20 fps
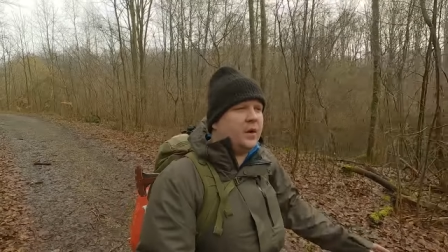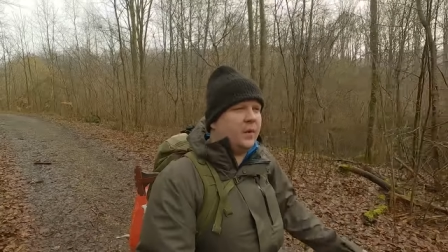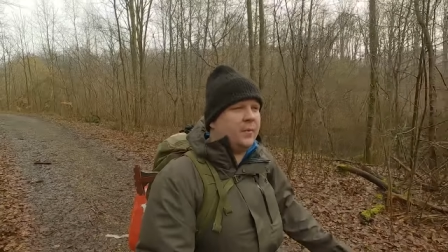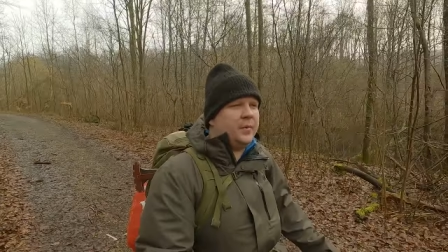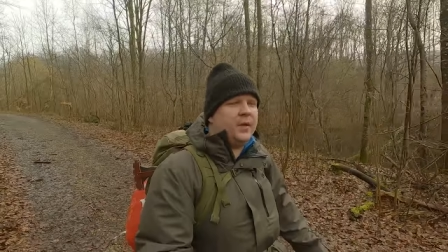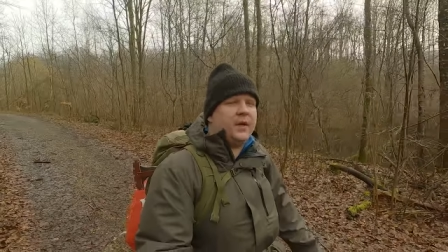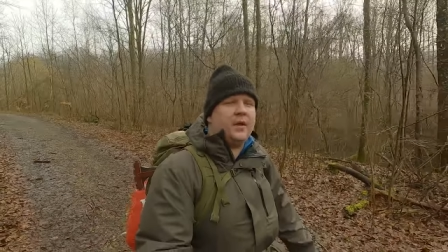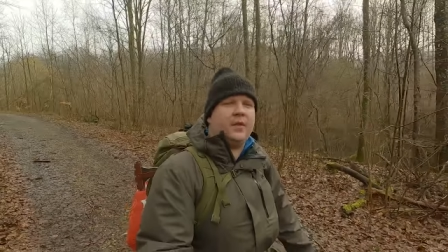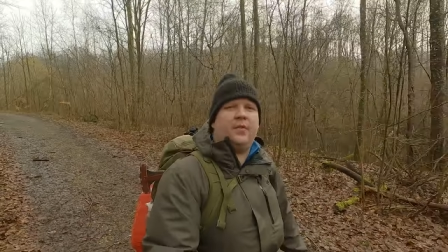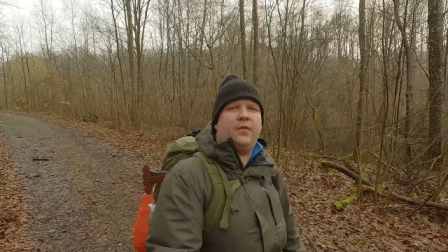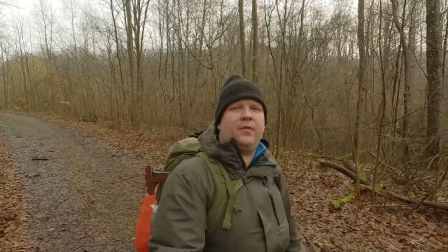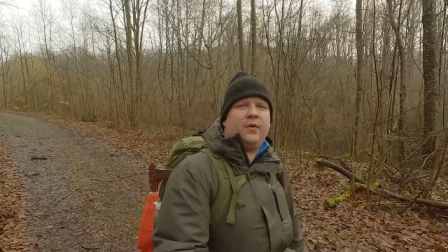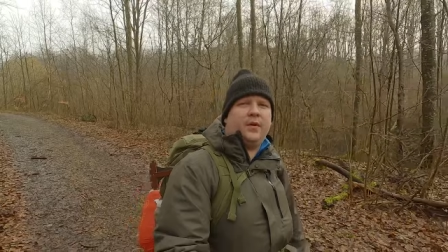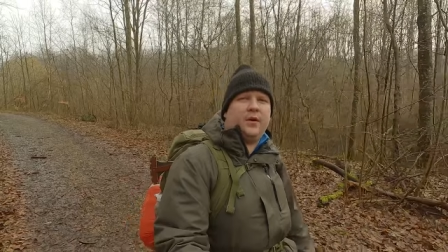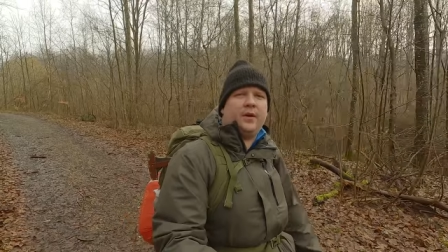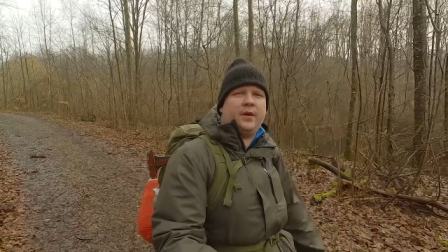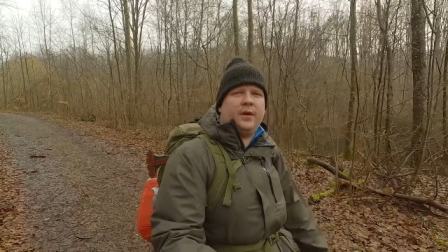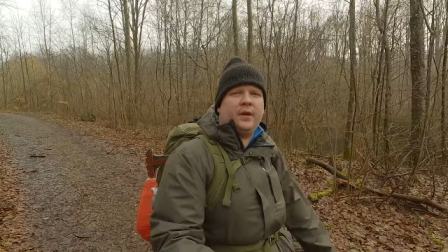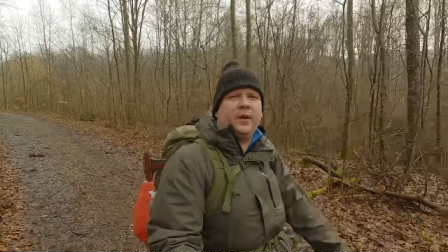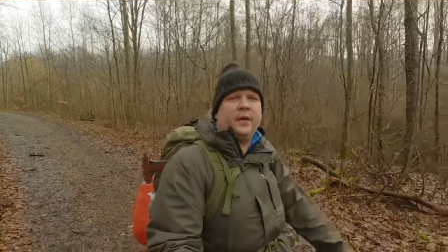gonna be the
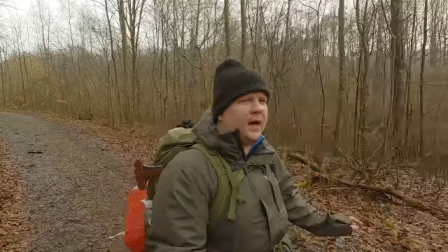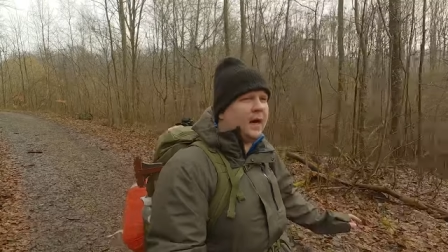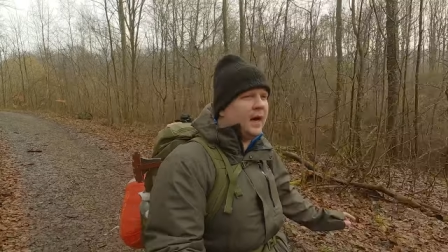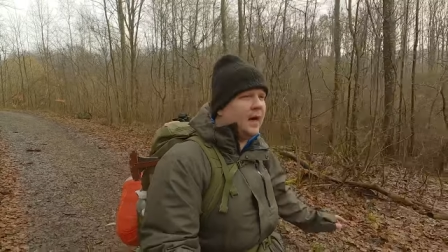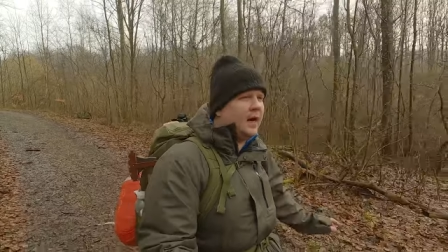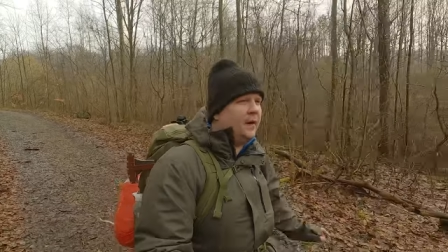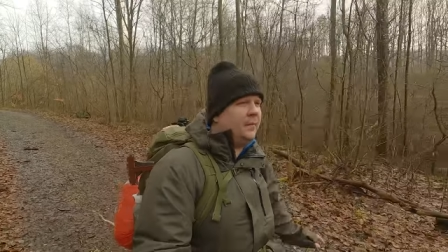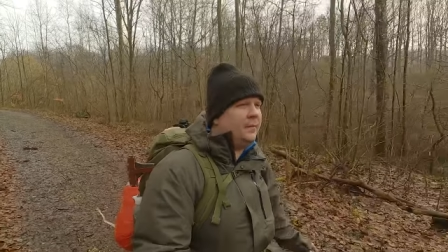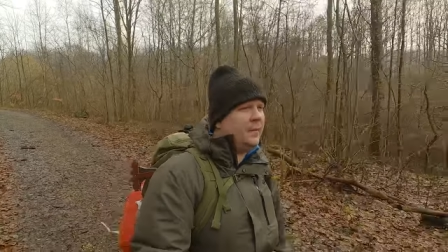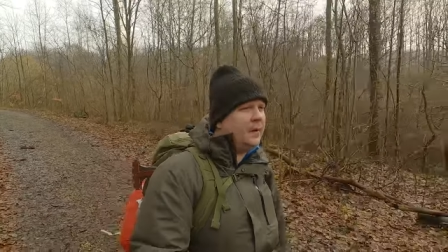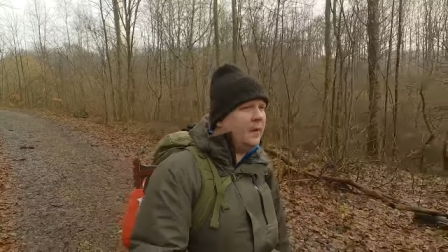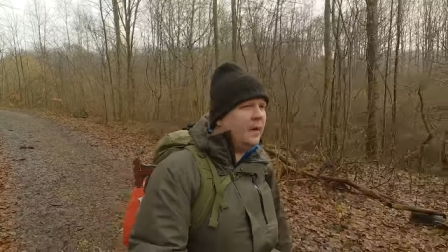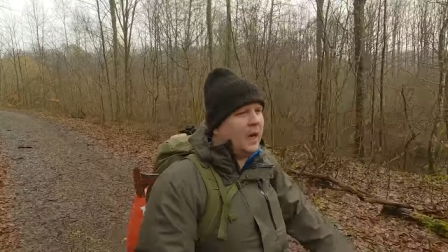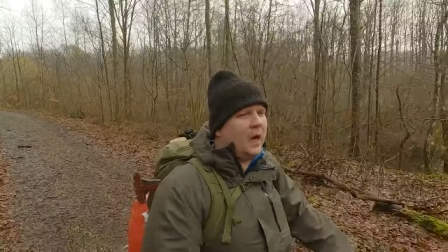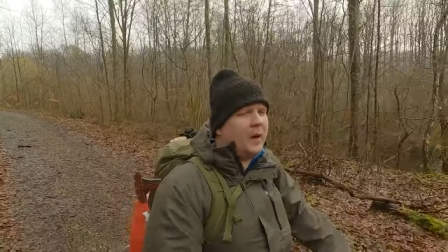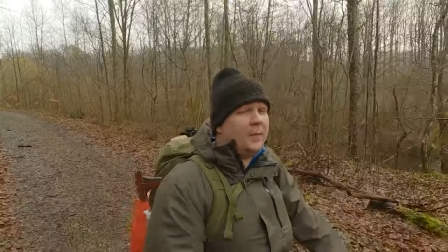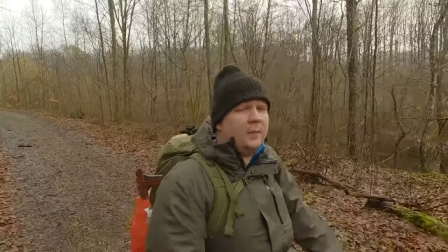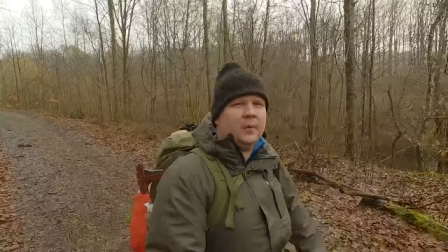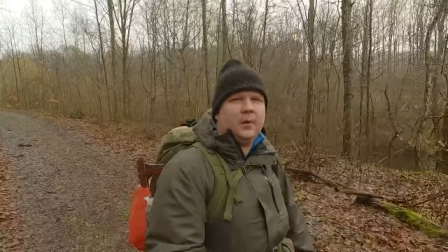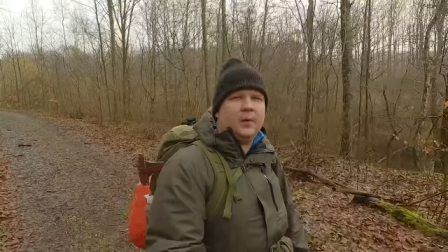third time
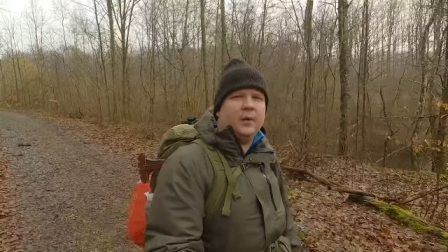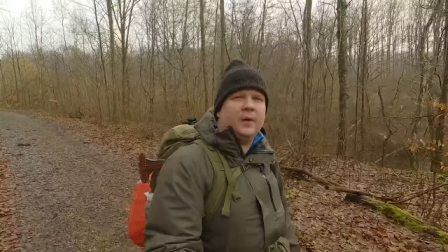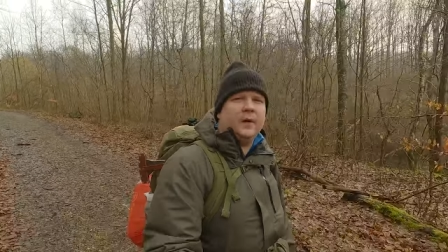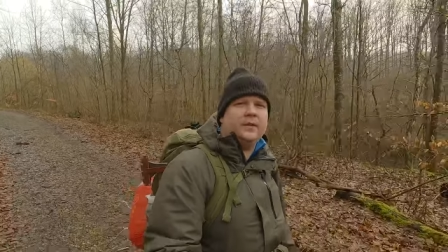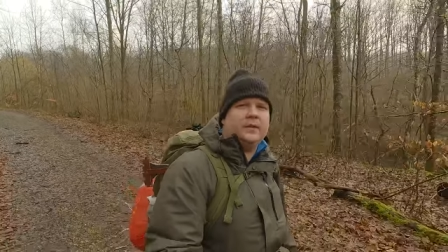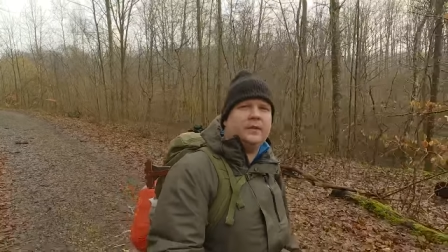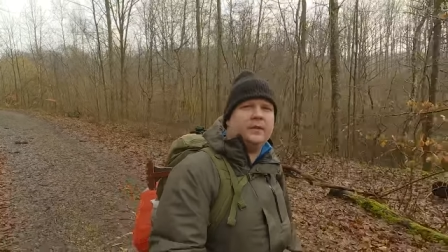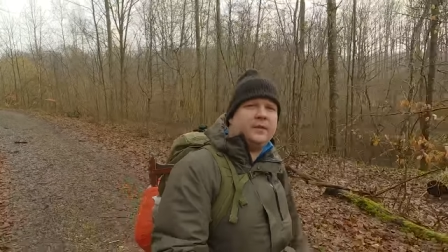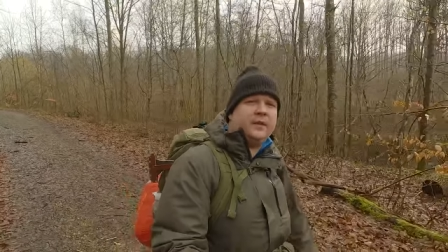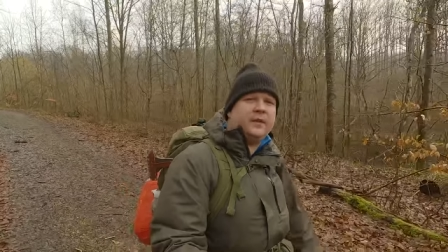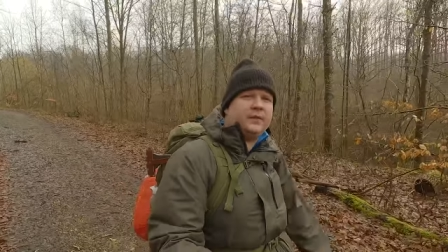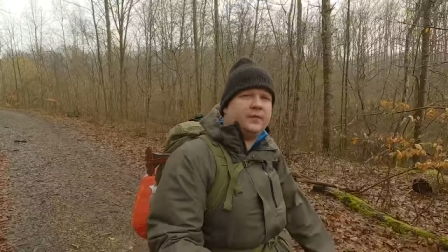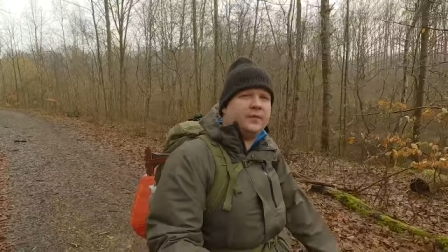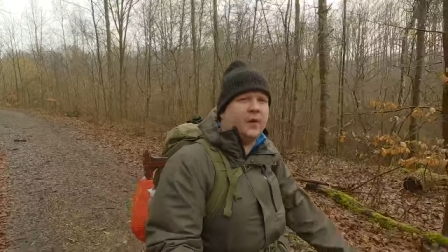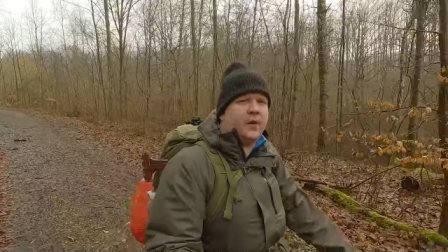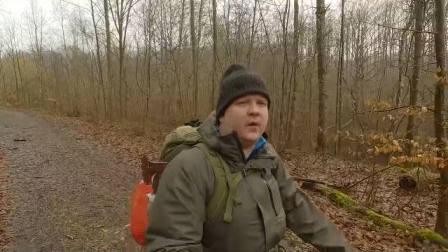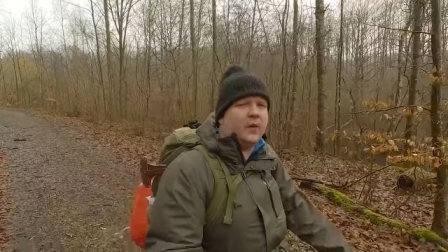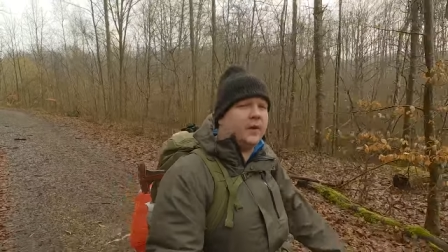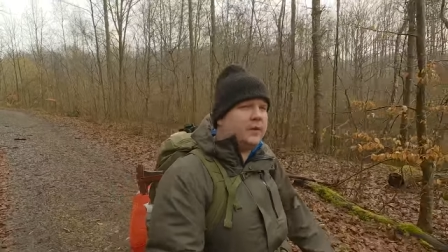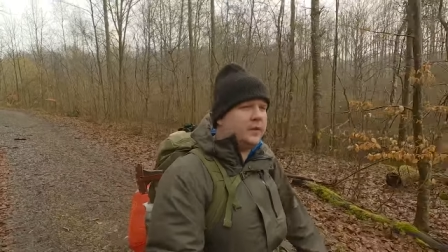I'm going to this
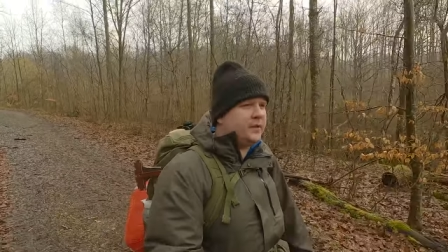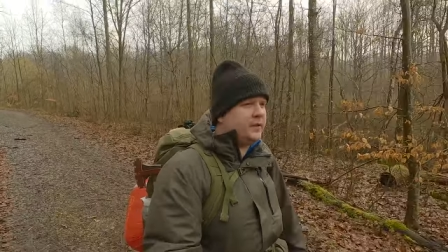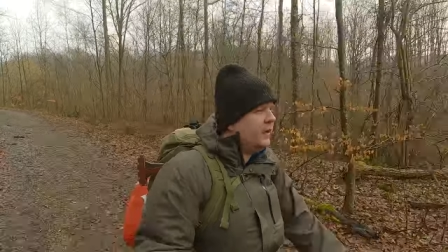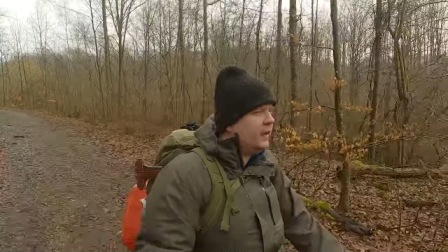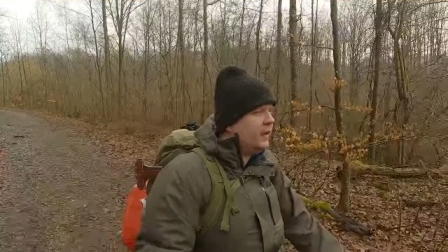forest.